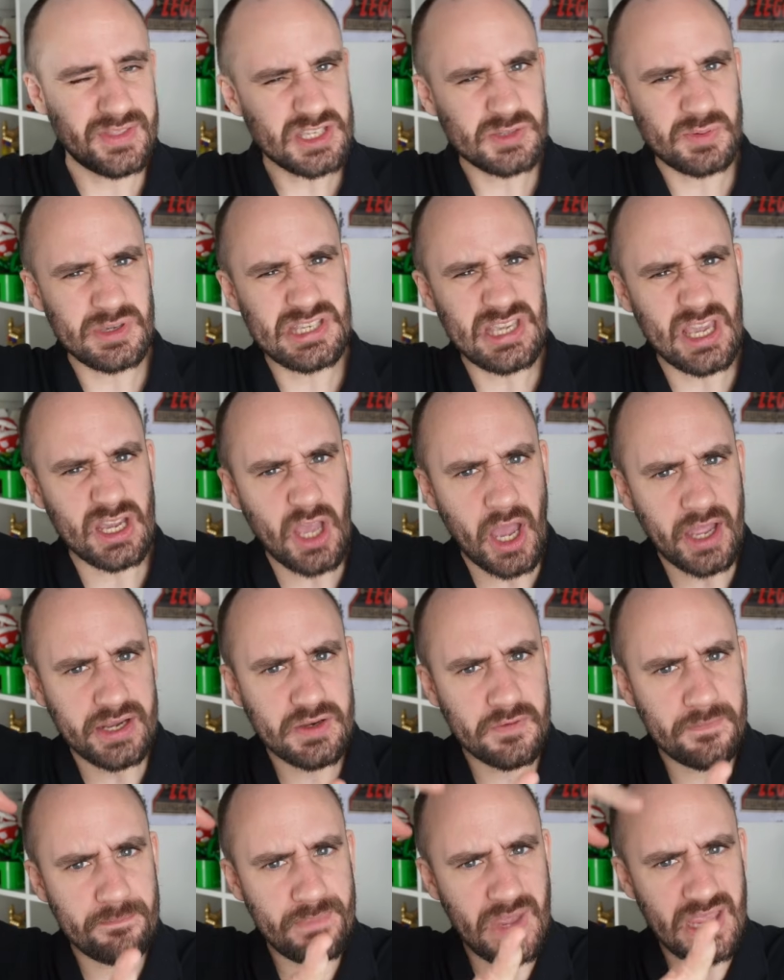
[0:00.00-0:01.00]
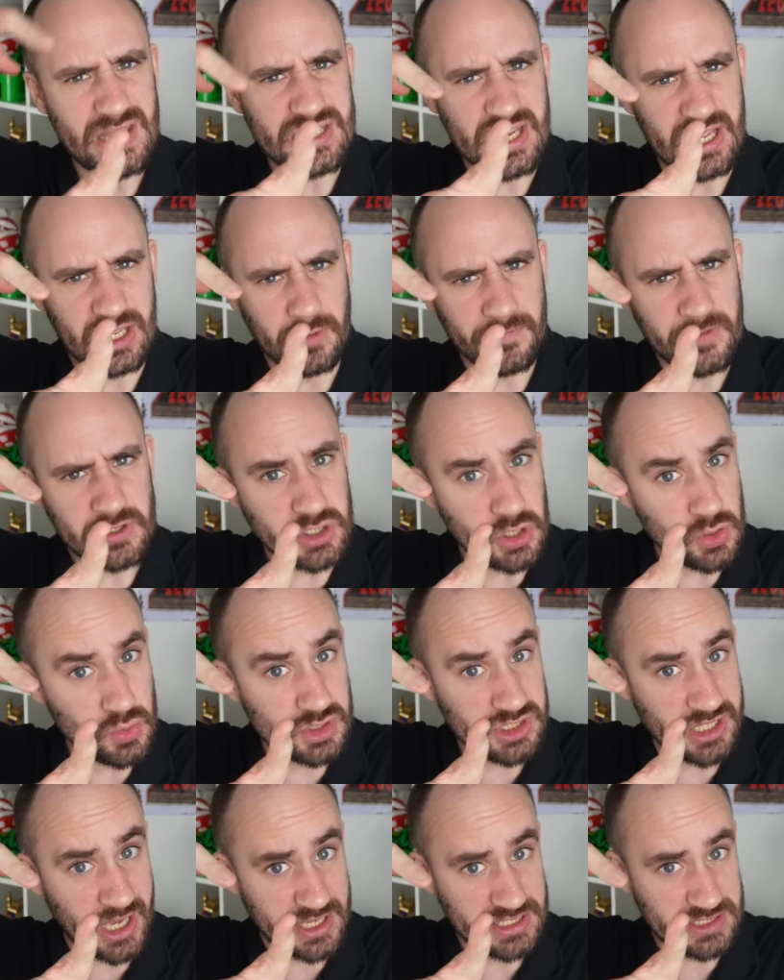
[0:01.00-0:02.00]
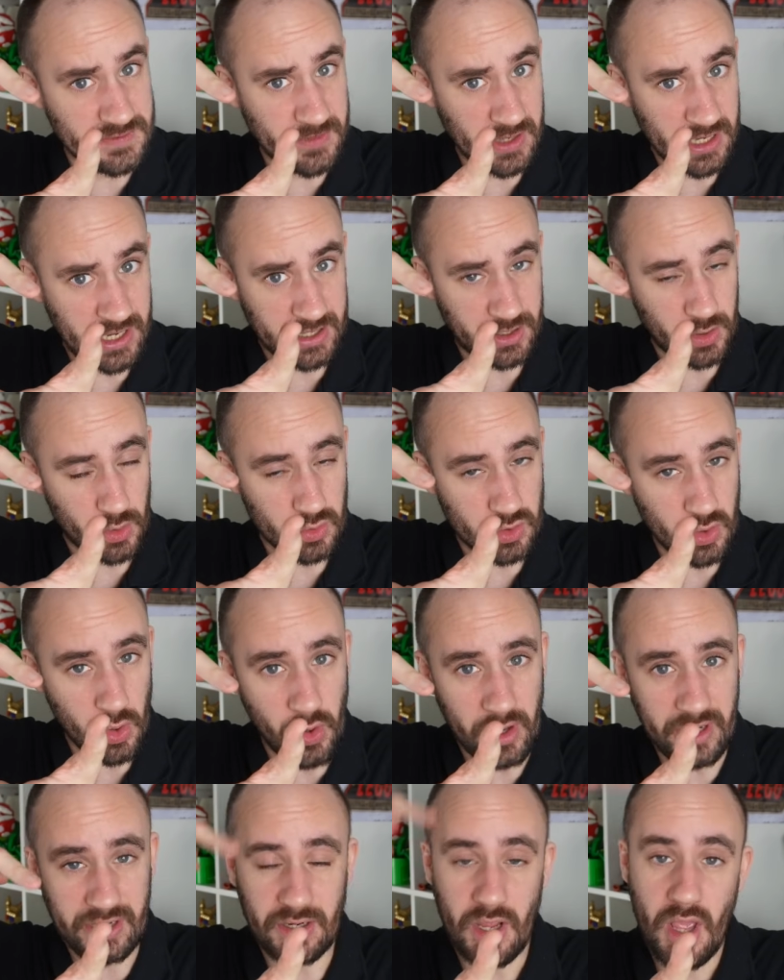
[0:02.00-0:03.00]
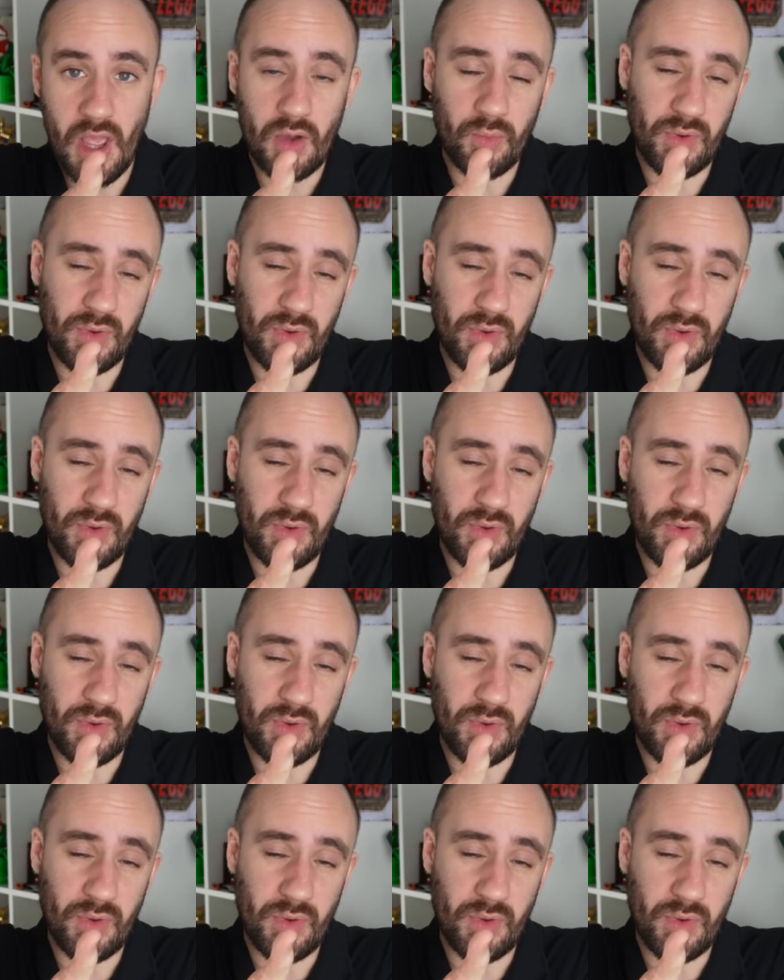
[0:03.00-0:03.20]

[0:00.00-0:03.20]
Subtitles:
Thus we see a kind of meeting of the two sides of the LEGO coin,